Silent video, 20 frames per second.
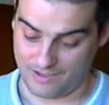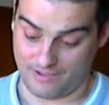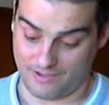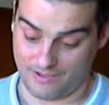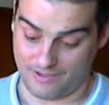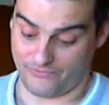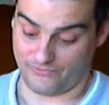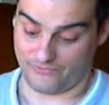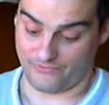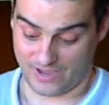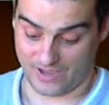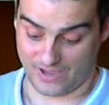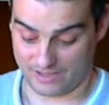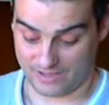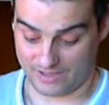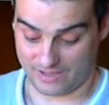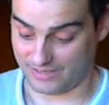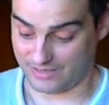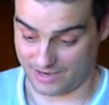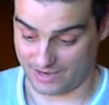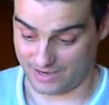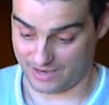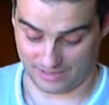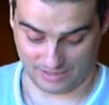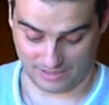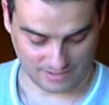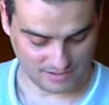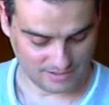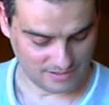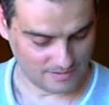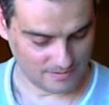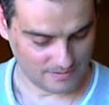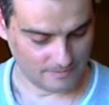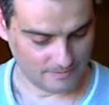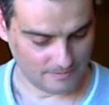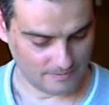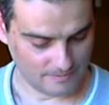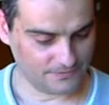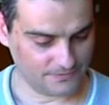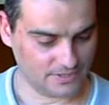fantastic,
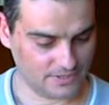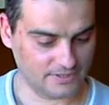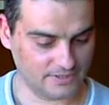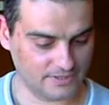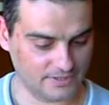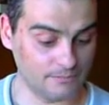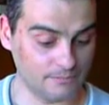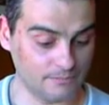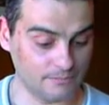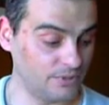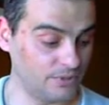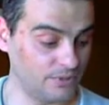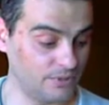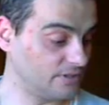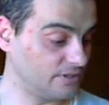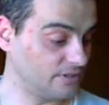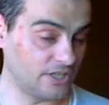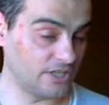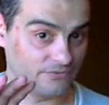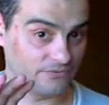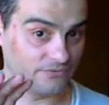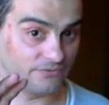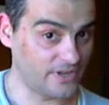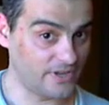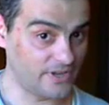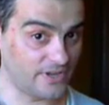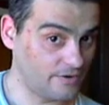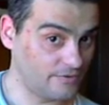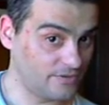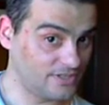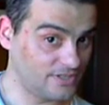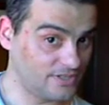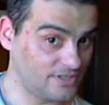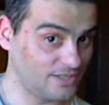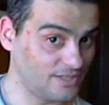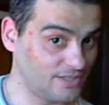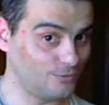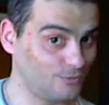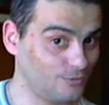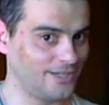and I'm building it very
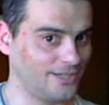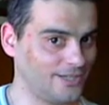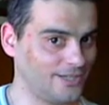slowly.